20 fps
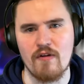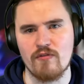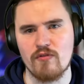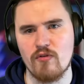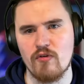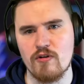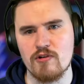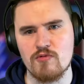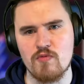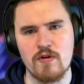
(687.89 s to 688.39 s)
Of
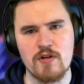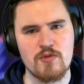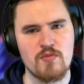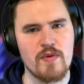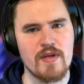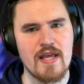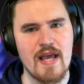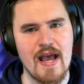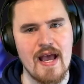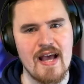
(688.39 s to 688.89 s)
course, once
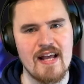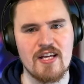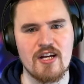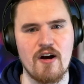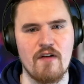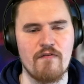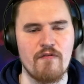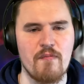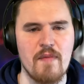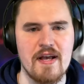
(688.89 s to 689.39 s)
we get any
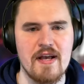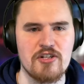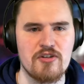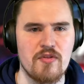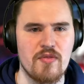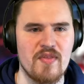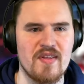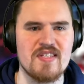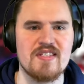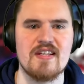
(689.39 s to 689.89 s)

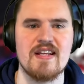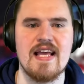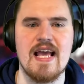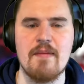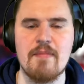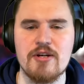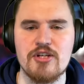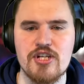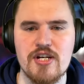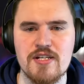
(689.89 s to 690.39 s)
confirmation on this and
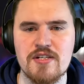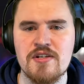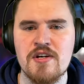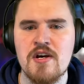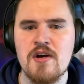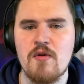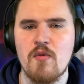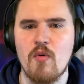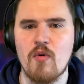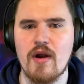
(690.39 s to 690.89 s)
images,
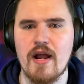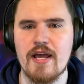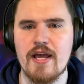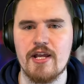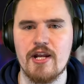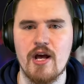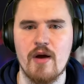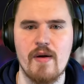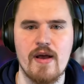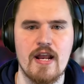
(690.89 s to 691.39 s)
we'll let
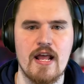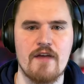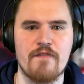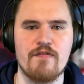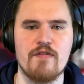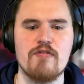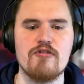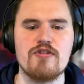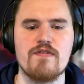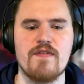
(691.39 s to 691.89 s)
you know in a
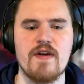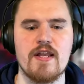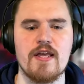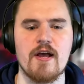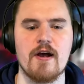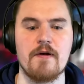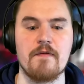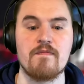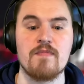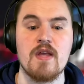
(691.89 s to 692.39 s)
future
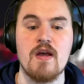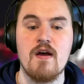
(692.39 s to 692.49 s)
video.